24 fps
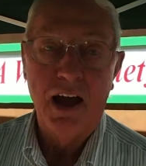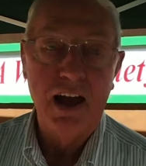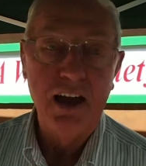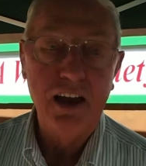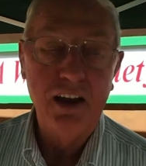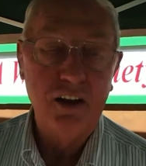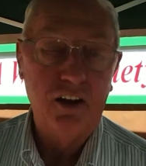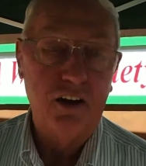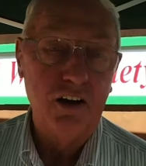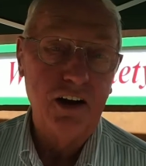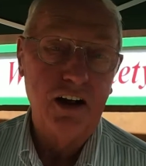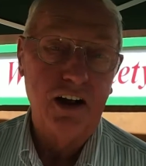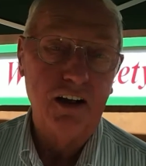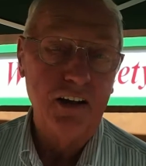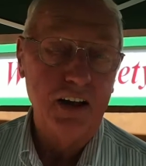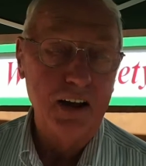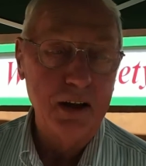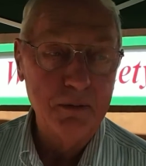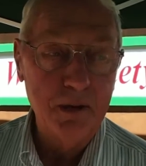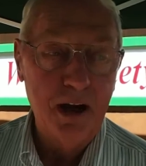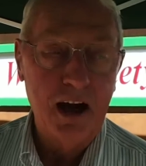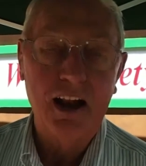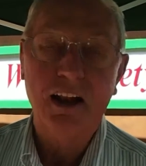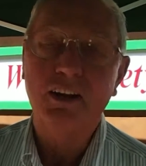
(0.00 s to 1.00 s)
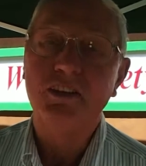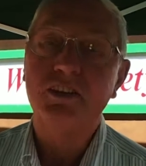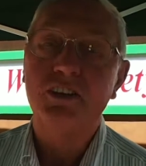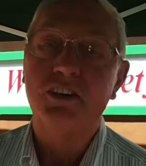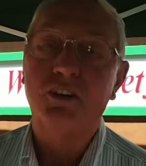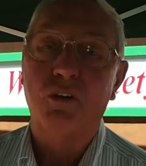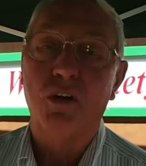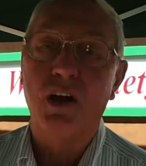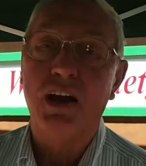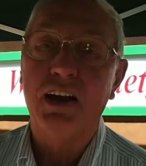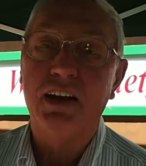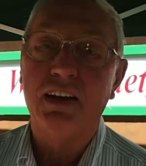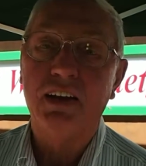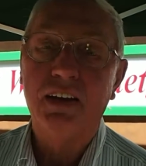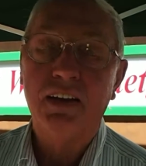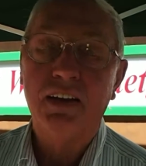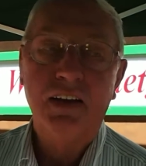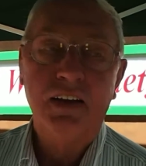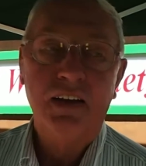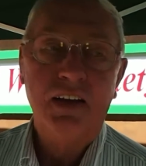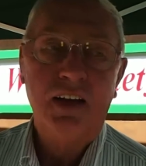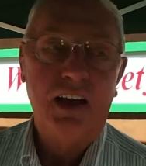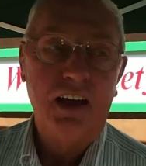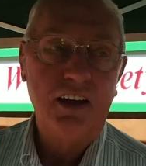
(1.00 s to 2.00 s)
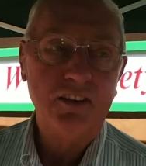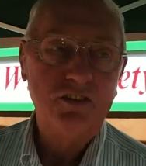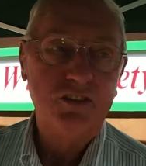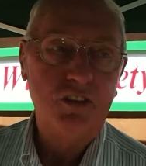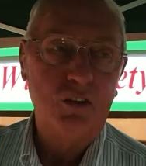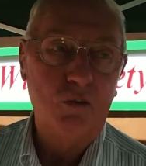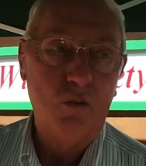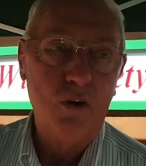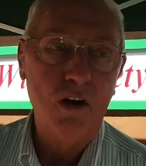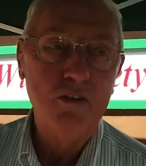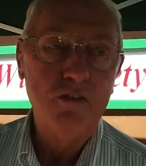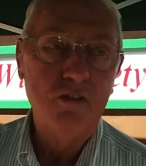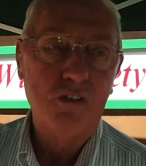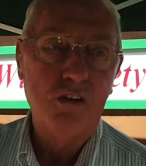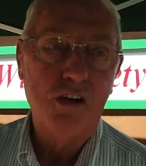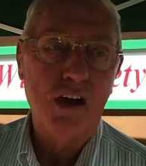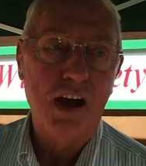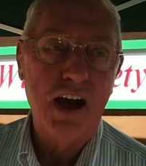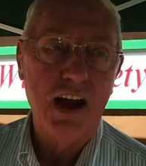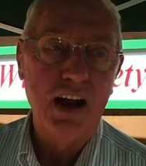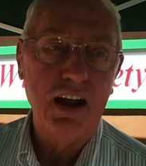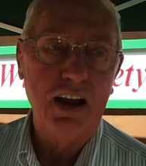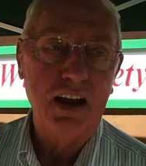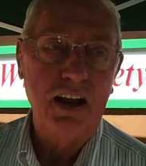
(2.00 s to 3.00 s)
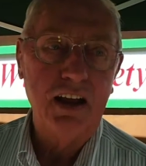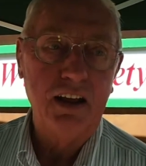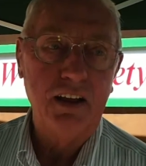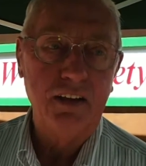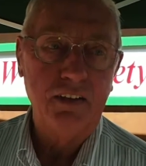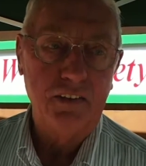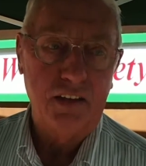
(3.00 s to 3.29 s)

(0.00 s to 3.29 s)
And you know the other thing about it's great, it's the one variety,